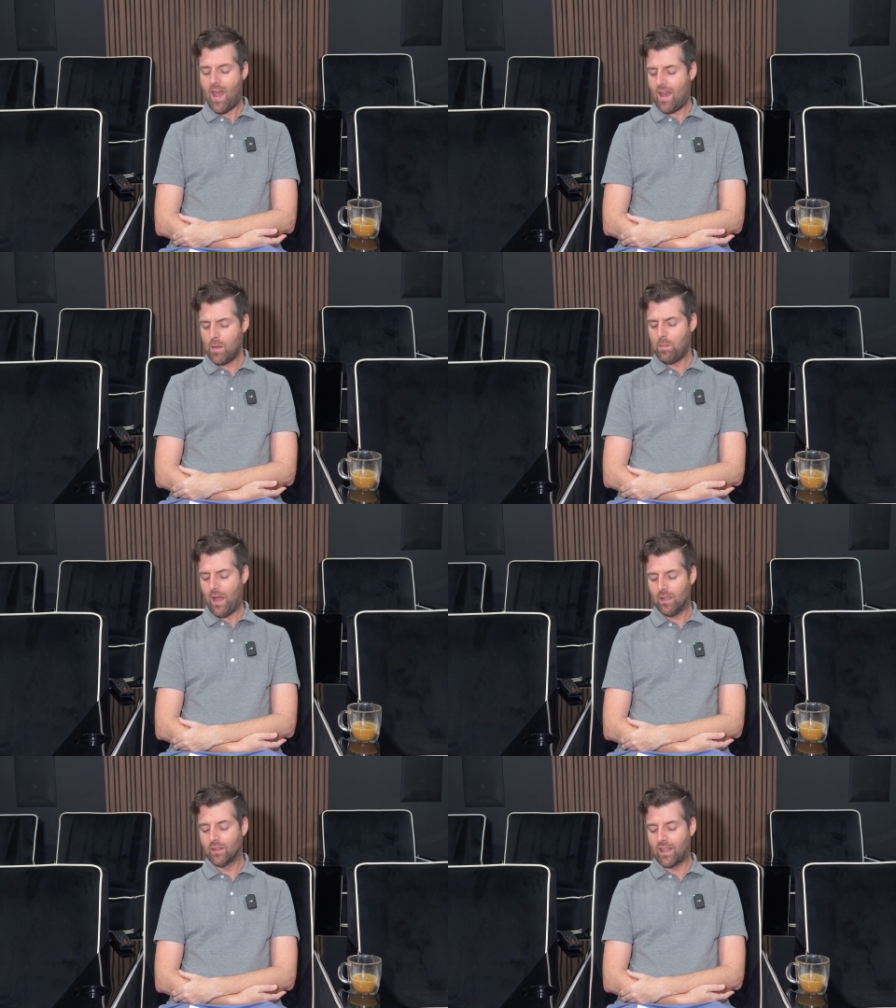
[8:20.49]
Adam
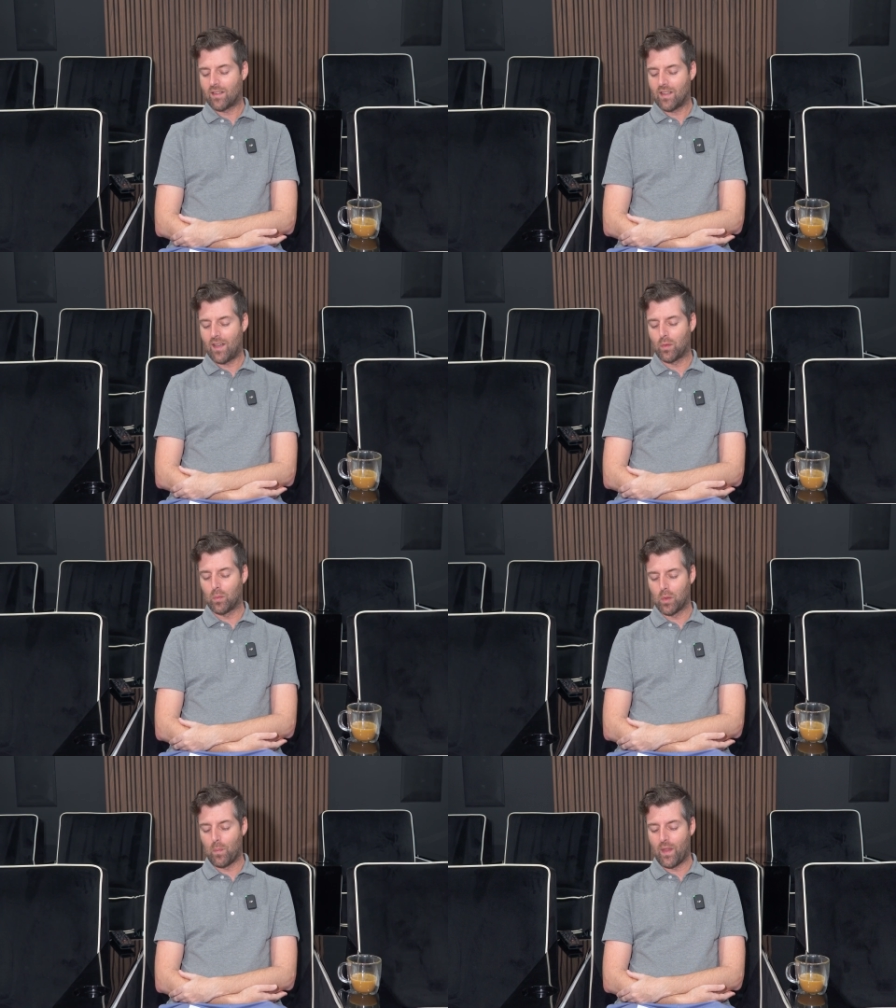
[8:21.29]
Pells actually has a
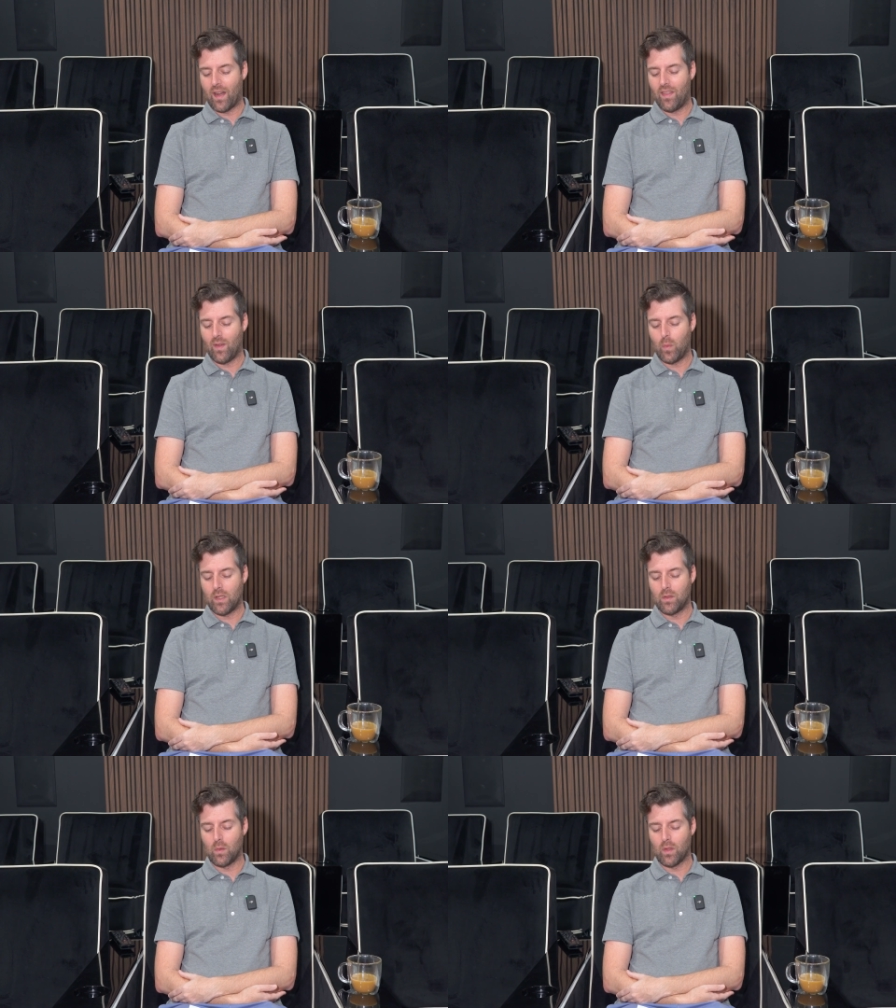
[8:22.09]
room that I think we
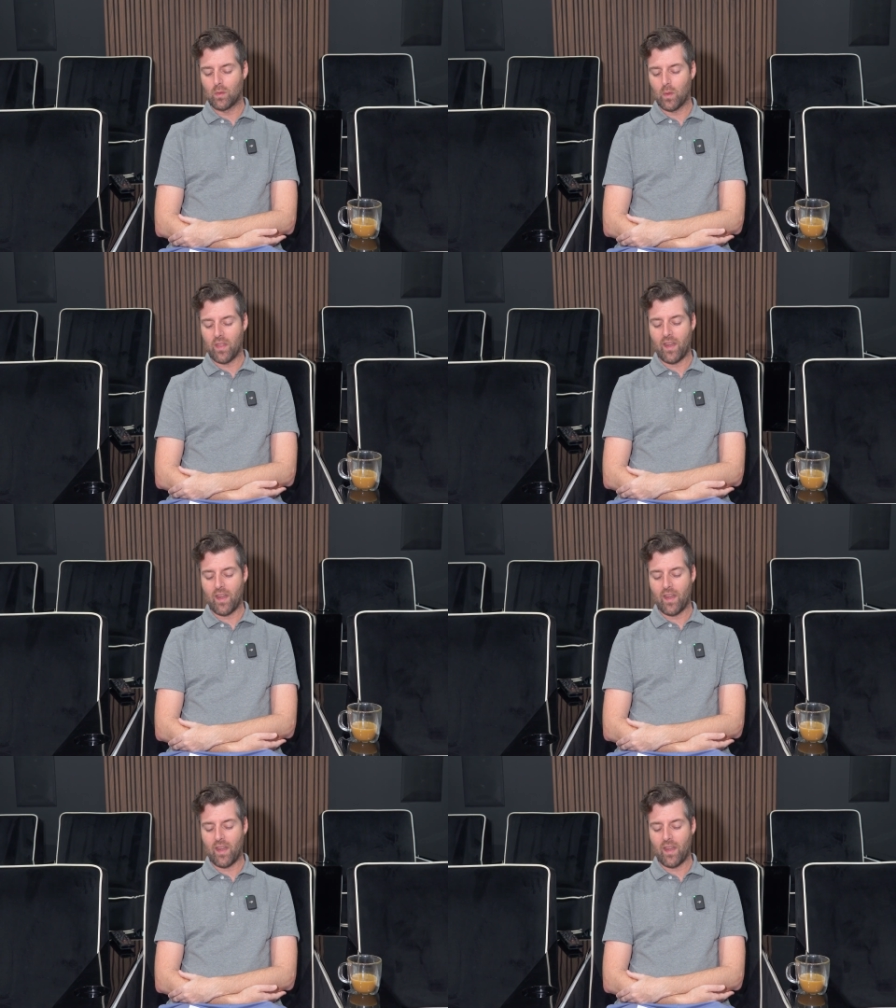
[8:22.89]
could do this with.